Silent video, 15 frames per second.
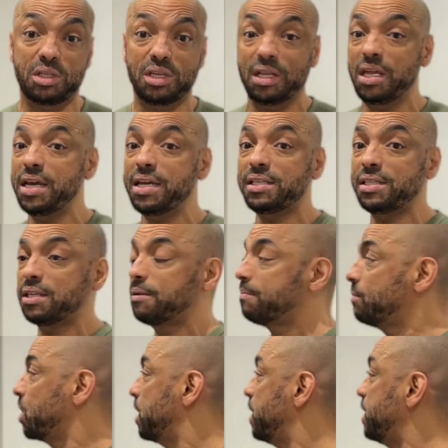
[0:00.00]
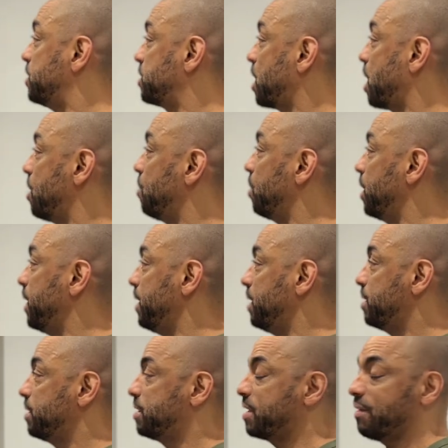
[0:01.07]
to this, it's only
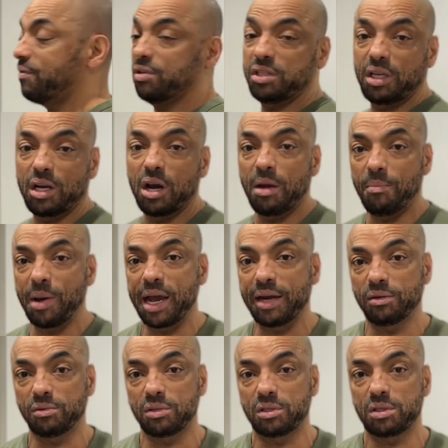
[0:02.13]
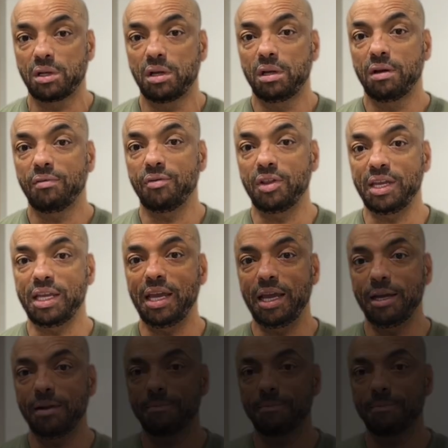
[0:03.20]
£79 for the year.